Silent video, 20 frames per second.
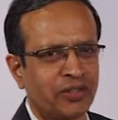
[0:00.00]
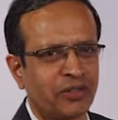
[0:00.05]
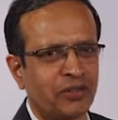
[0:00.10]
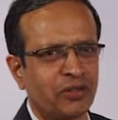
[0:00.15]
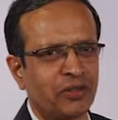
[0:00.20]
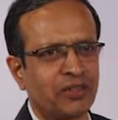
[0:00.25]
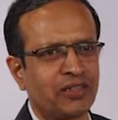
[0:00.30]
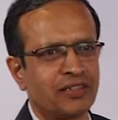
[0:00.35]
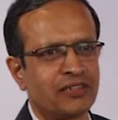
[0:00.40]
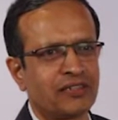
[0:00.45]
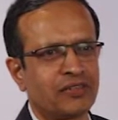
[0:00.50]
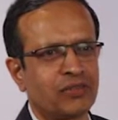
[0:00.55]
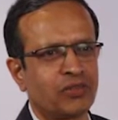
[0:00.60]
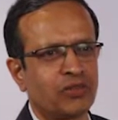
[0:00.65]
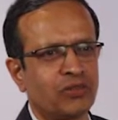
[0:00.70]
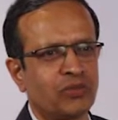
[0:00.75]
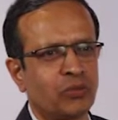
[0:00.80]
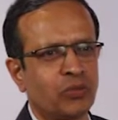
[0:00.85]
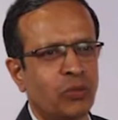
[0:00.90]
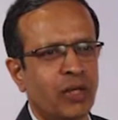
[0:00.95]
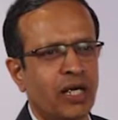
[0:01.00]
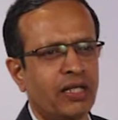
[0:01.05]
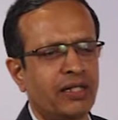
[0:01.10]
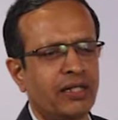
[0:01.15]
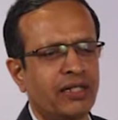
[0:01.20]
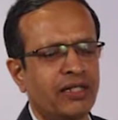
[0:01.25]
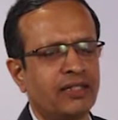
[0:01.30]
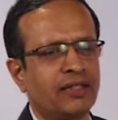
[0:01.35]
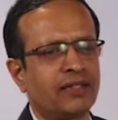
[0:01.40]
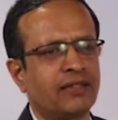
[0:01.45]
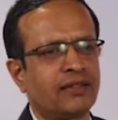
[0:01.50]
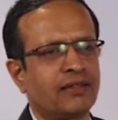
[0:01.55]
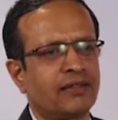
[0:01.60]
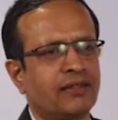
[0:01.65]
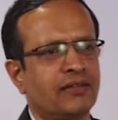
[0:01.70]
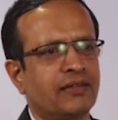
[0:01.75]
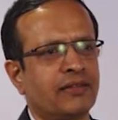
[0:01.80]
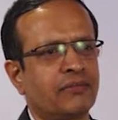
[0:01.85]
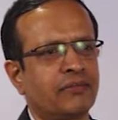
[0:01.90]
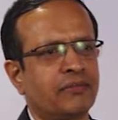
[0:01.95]
You know, it's uh, one year
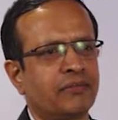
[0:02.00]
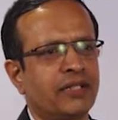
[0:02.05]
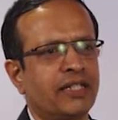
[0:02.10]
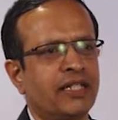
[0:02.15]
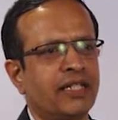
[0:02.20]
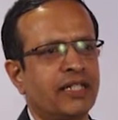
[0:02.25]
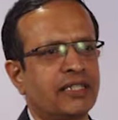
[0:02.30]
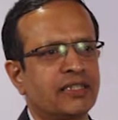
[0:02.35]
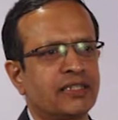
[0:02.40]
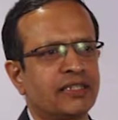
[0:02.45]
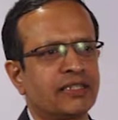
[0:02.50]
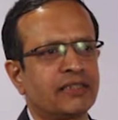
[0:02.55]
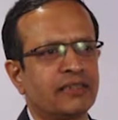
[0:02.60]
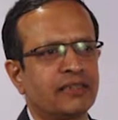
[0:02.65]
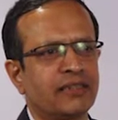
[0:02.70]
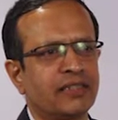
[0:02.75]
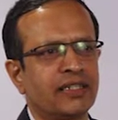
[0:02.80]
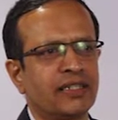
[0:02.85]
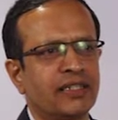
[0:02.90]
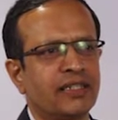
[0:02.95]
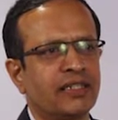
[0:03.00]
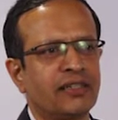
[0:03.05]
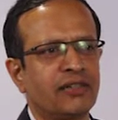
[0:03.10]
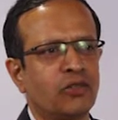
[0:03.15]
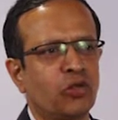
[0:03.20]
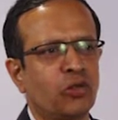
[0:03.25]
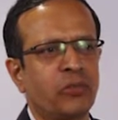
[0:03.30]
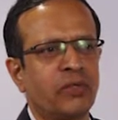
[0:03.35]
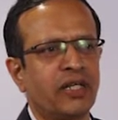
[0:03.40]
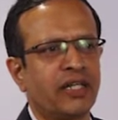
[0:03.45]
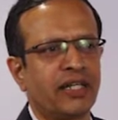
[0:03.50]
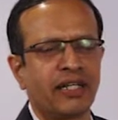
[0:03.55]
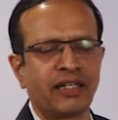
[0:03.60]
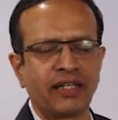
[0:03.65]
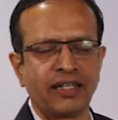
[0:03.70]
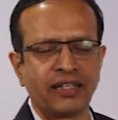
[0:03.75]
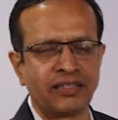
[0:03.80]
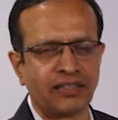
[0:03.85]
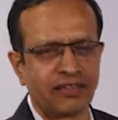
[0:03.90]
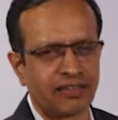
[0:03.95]
prediction, really nobody can
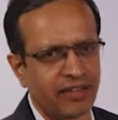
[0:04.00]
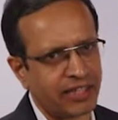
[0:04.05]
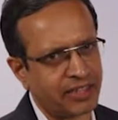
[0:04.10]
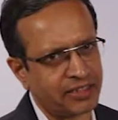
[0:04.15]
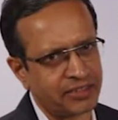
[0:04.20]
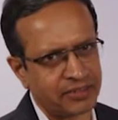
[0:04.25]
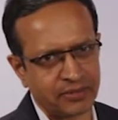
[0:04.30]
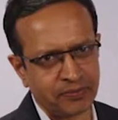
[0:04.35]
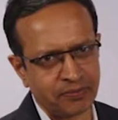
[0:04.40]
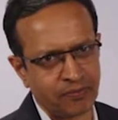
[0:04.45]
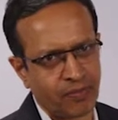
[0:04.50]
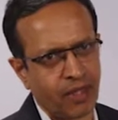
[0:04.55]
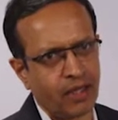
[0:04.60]
get it right